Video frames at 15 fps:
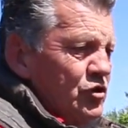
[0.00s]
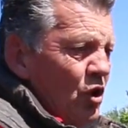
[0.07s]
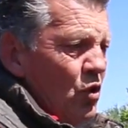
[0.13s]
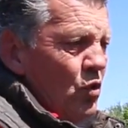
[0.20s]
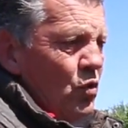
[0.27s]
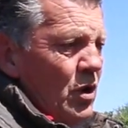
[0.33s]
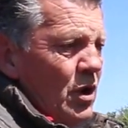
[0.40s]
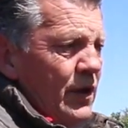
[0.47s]

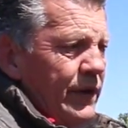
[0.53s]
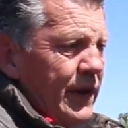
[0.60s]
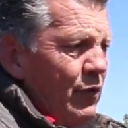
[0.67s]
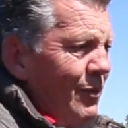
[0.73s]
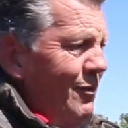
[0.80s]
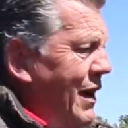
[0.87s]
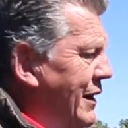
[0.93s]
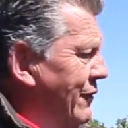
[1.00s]
So they
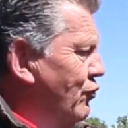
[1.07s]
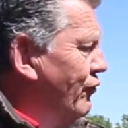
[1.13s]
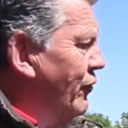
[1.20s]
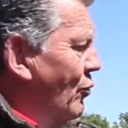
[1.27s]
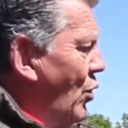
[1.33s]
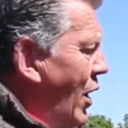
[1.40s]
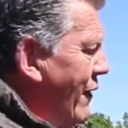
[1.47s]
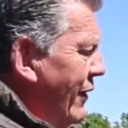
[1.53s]
were made
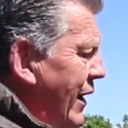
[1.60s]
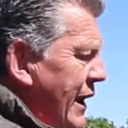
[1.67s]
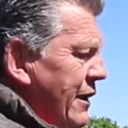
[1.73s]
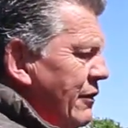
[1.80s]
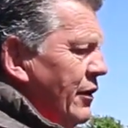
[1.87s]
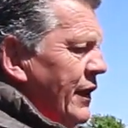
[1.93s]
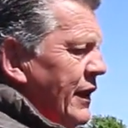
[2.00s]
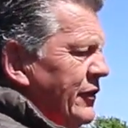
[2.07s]
from whatever
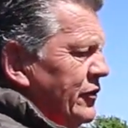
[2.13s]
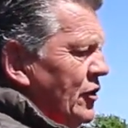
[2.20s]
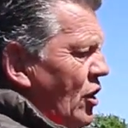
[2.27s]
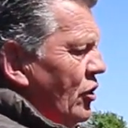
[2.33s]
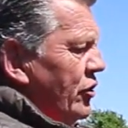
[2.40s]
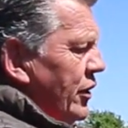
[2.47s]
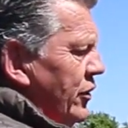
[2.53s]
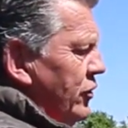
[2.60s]
era they
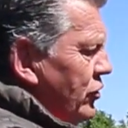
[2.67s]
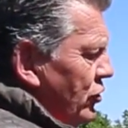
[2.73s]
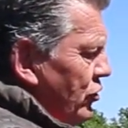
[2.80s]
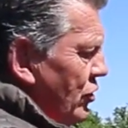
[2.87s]
started to